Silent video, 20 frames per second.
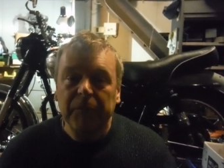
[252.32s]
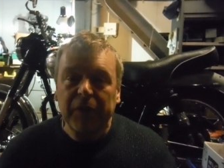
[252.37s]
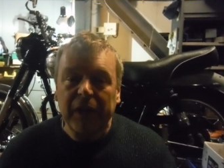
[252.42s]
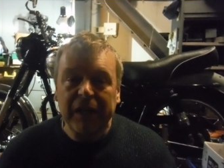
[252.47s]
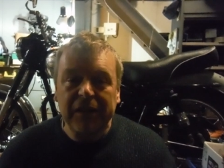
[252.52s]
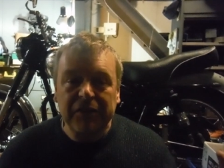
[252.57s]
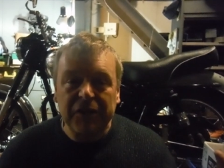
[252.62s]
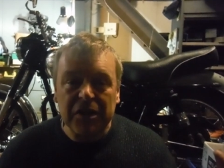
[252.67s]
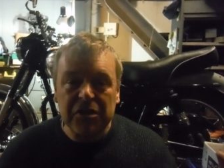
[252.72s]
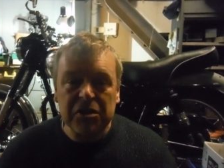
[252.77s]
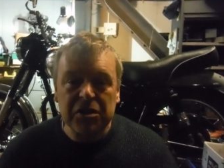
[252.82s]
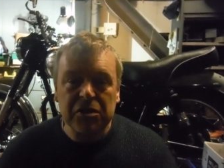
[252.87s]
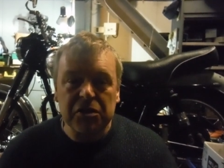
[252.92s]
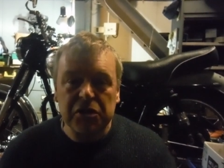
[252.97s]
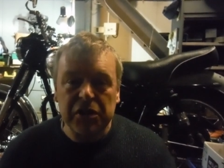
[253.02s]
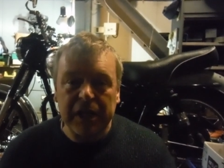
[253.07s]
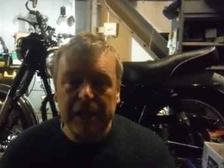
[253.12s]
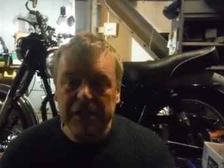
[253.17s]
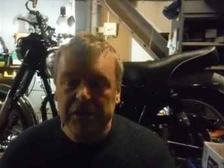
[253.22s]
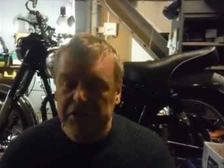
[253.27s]
It doesn't
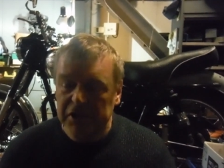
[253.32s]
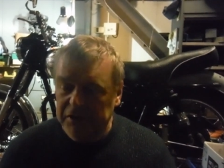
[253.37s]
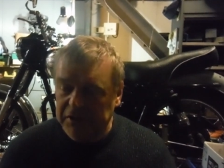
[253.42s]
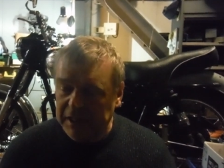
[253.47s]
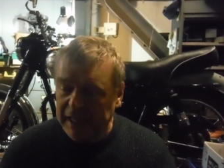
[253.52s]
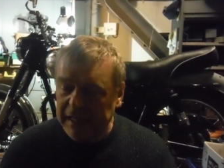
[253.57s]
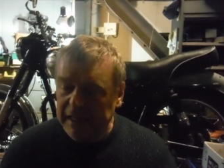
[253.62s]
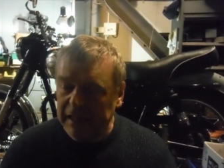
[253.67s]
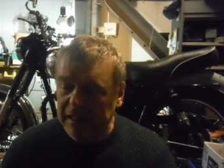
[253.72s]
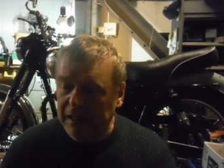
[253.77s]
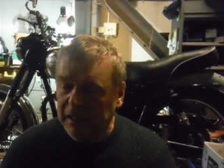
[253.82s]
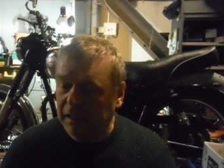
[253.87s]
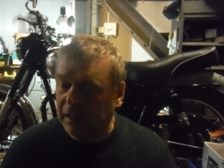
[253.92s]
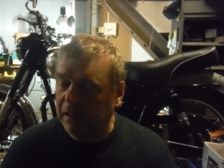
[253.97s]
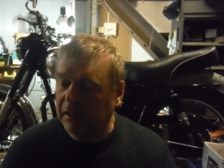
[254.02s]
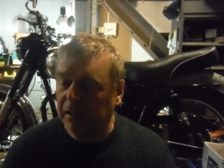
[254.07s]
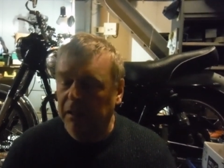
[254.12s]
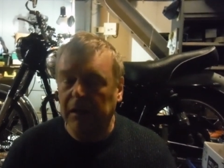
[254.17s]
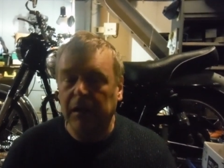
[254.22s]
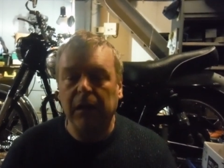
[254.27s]
change a thing.
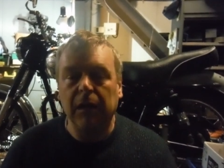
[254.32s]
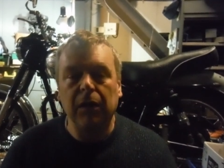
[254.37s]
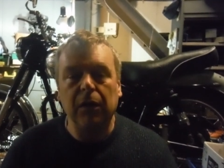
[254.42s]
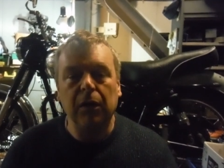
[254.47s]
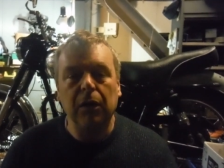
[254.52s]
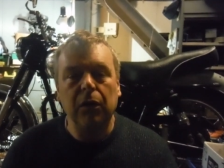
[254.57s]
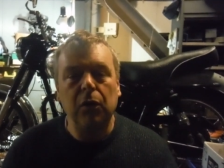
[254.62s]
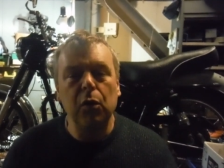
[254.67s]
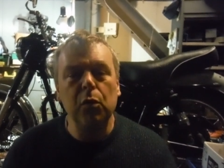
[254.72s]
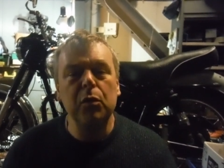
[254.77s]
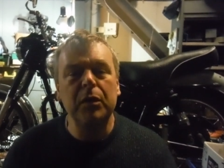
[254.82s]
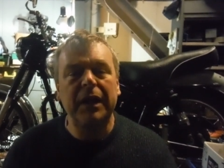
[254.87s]
Who